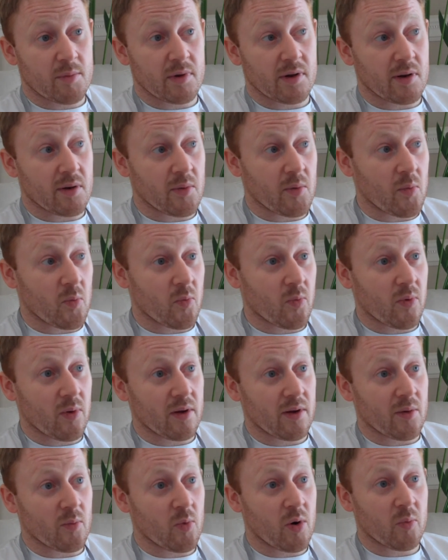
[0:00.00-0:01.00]
And,
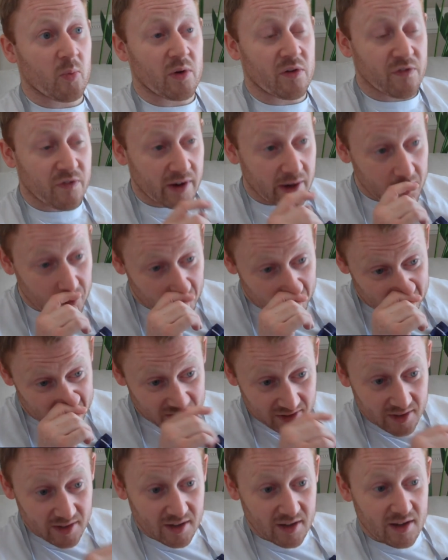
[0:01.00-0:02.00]
and what we find
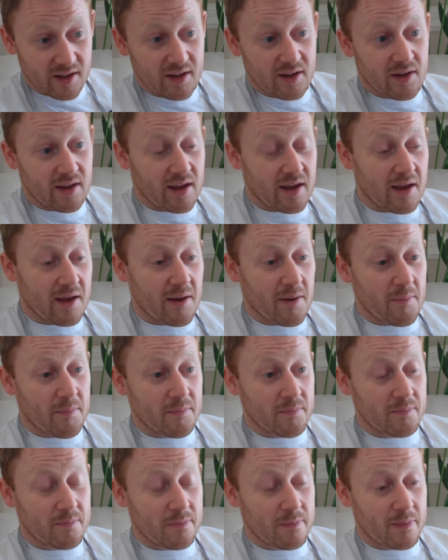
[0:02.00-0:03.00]
was
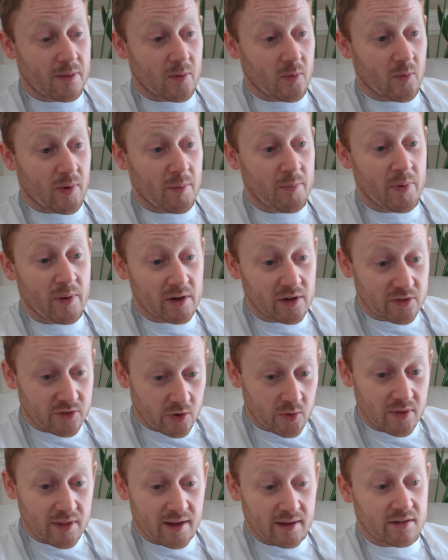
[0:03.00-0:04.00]
um, when people
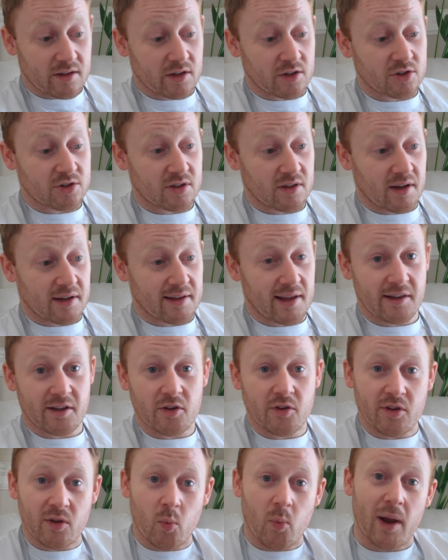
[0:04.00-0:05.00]
do that dish and then they do the